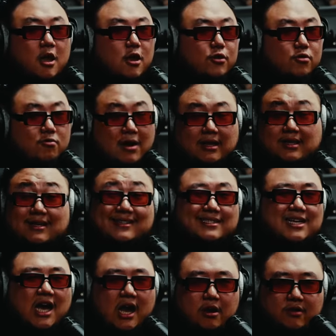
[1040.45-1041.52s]
throughout the
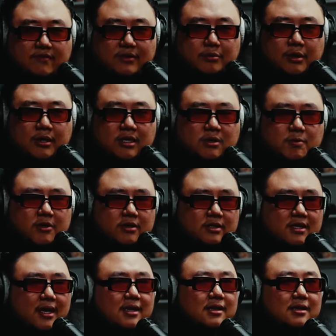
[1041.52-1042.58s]
entire viewing experience,
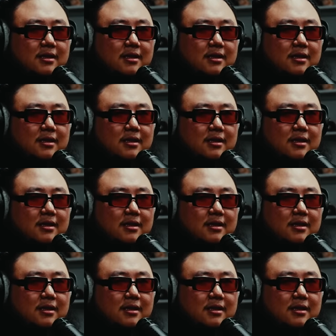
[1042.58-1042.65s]
I,